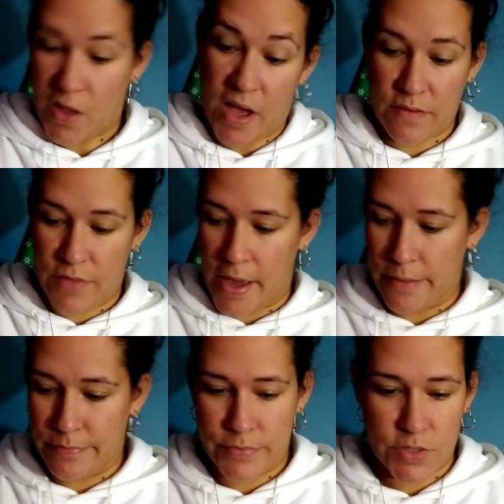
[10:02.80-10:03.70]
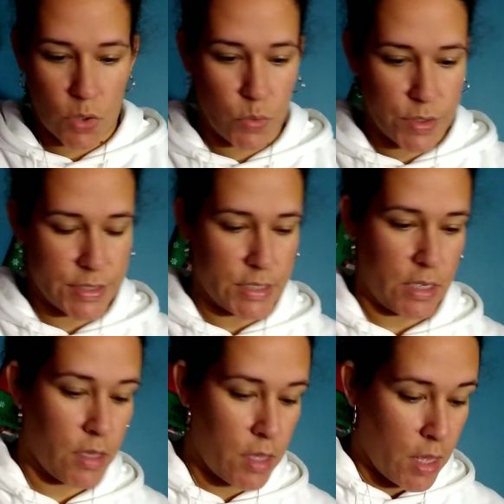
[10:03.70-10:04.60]
out of that, so we'll
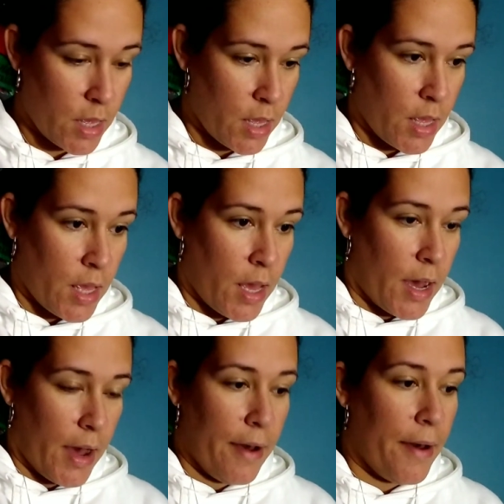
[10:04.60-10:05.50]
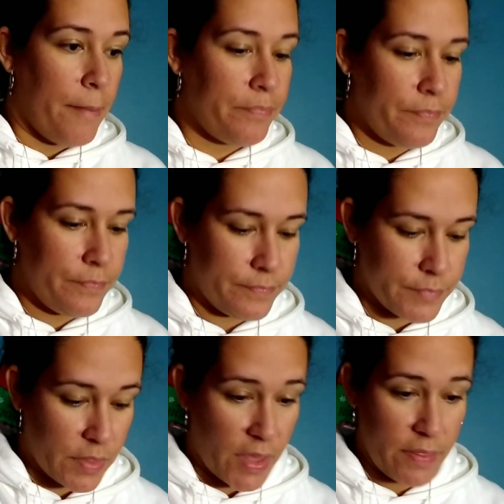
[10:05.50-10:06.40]
see. Um,
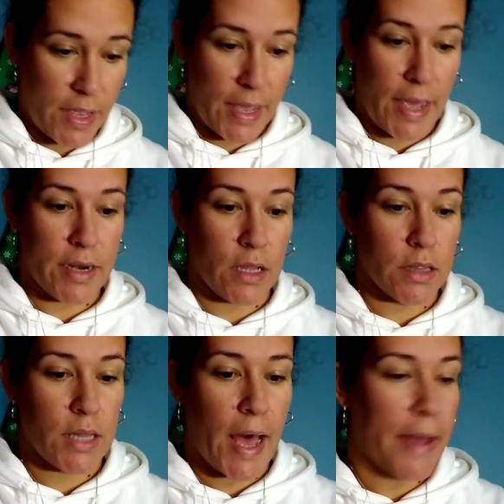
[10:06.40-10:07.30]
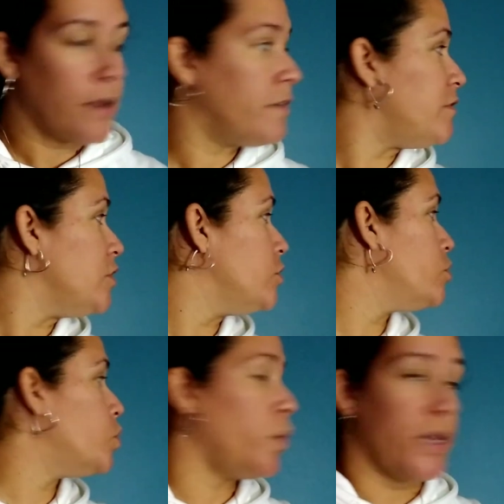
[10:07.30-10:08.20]
then they had a lot of
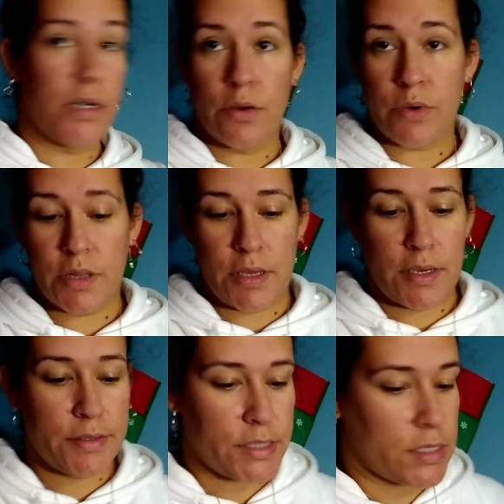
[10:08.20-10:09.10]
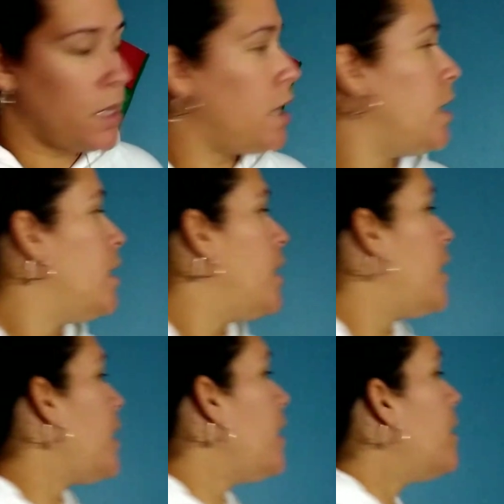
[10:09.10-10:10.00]
new window clings,
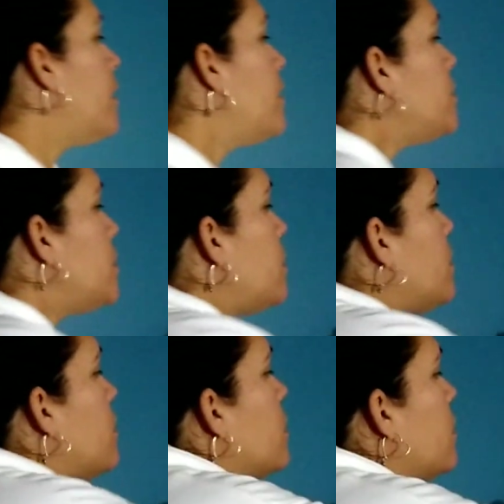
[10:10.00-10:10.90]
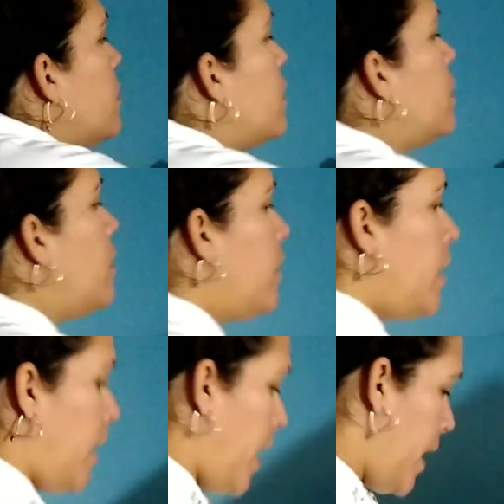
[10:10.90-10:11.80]
and
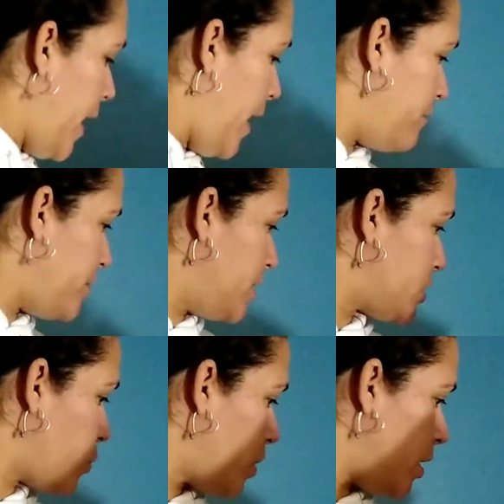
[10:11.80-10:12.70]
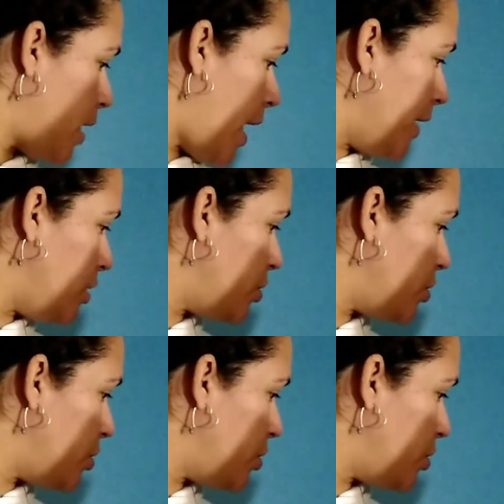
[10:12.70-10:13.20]
I have this one. I